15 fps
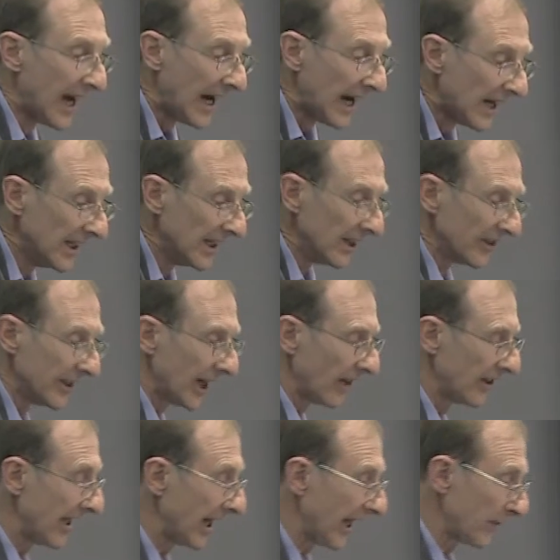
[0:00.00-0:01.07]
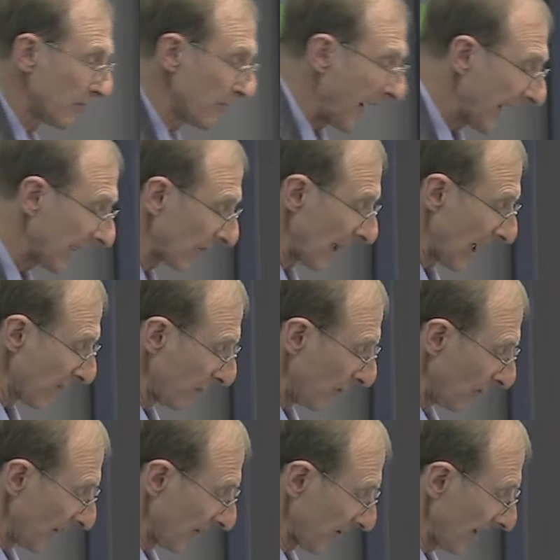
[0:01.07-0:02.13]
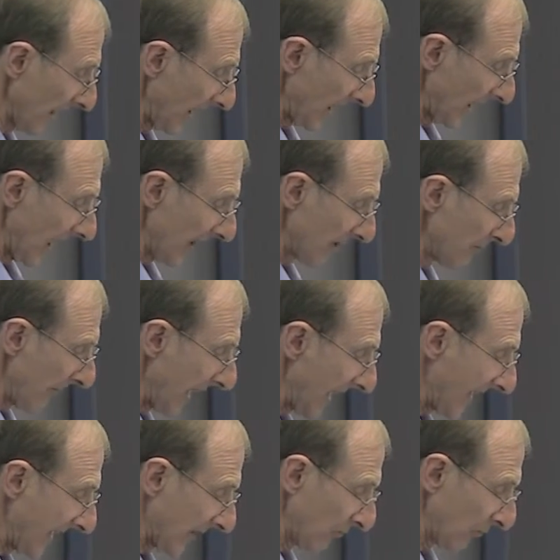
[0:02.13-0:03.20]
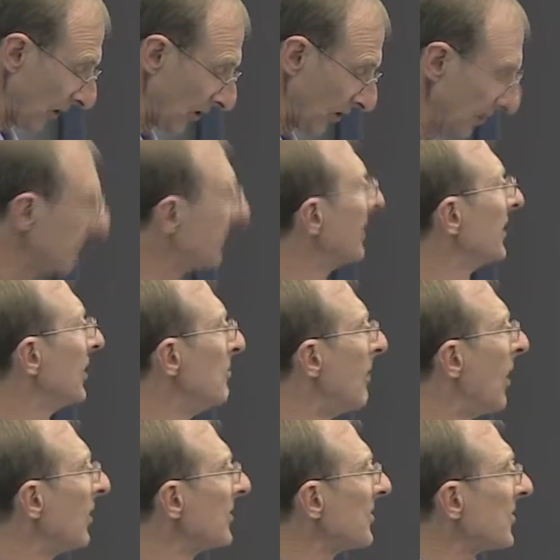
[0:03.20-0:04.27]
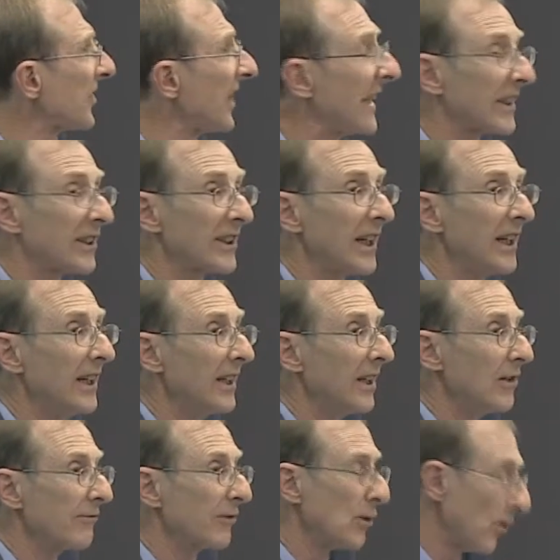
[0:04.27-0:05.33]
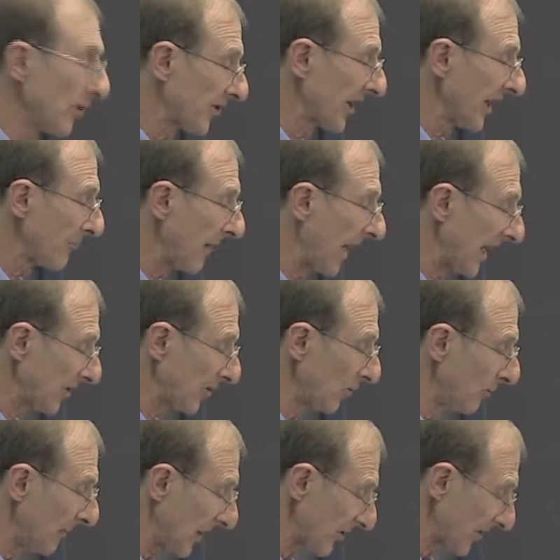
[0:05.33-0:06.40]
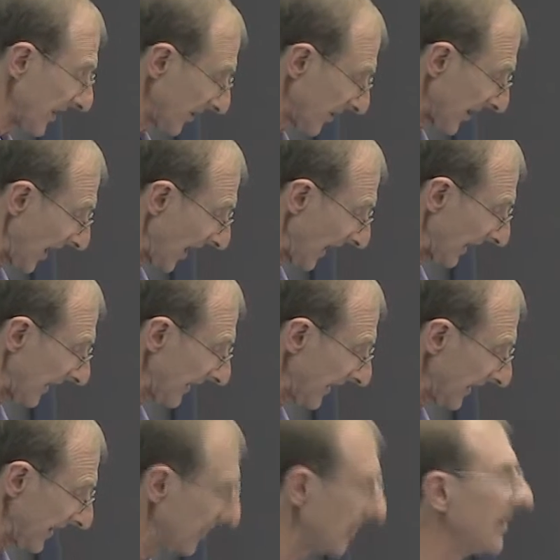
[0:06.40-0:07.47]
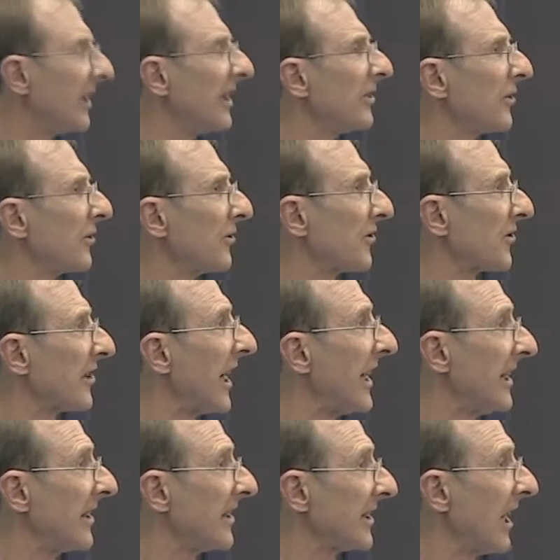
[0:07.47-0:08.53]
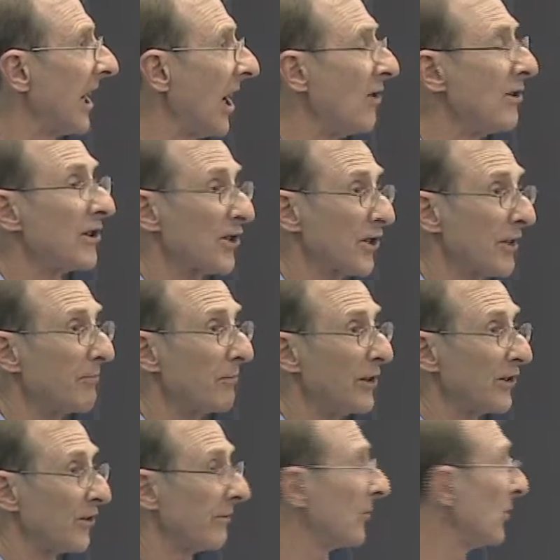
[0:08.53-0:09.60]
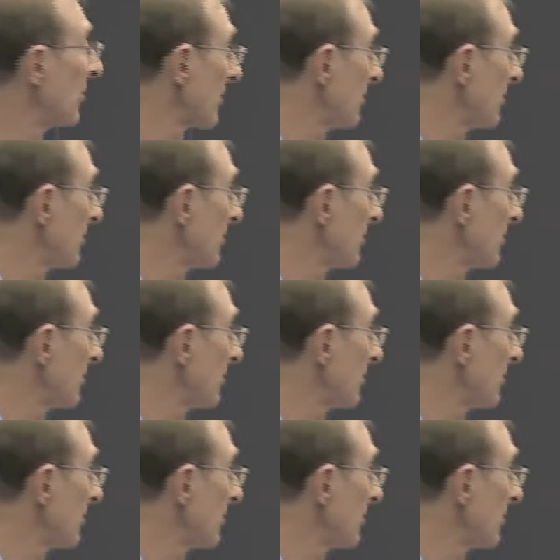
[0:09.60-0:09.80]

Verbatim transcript: Uh, the only other background points uh, I'd make were that the modern sector, of course, had passed almost entirely in, into state uh, ownership, which of